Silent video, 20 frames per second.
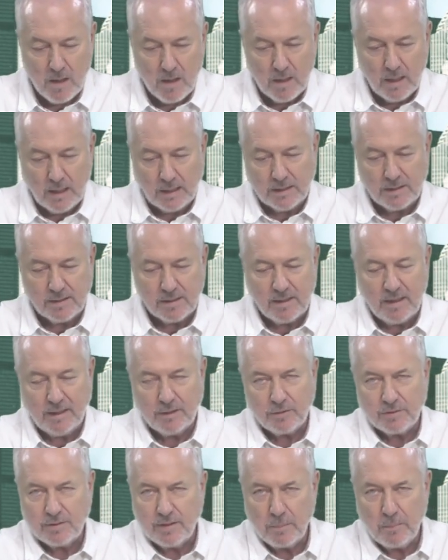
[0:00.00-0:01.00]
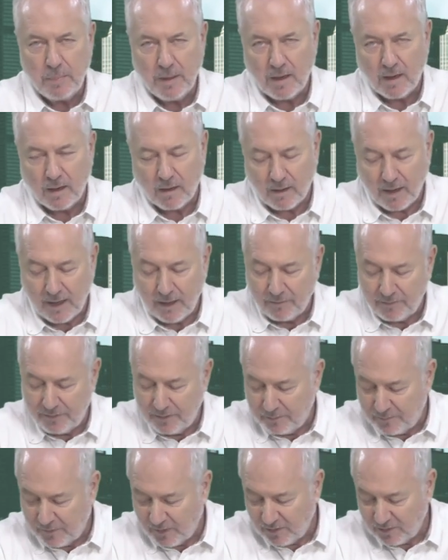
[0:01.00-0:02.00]
And this is an interesting paragraph.
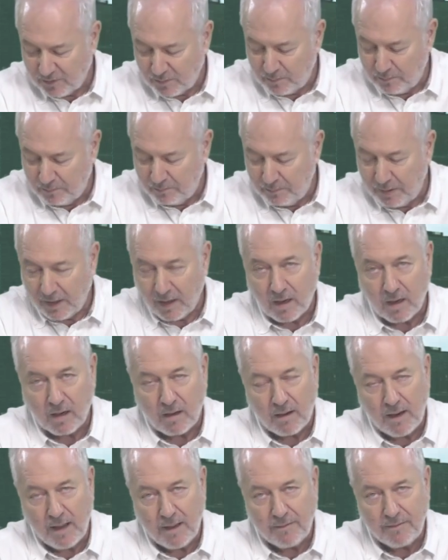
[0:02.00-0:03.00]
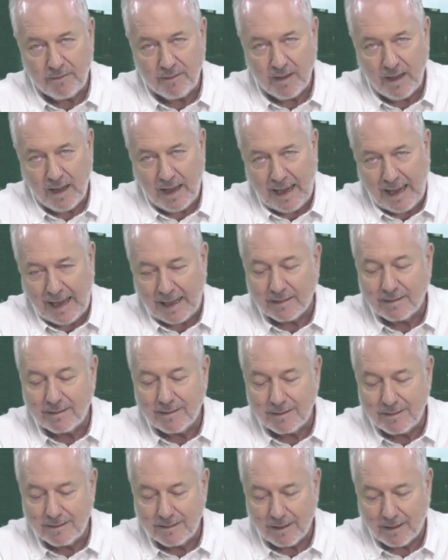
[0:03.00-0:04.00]
The first paragraph at
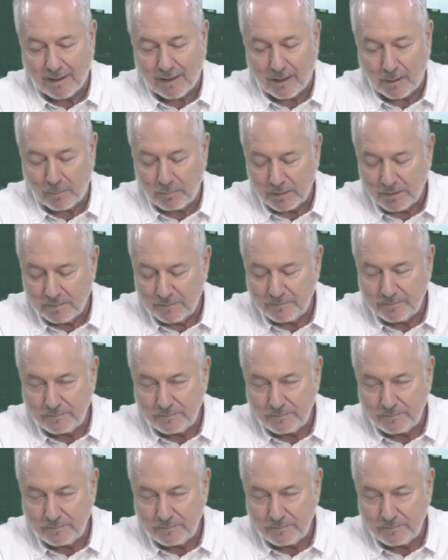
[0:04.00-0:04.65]
the top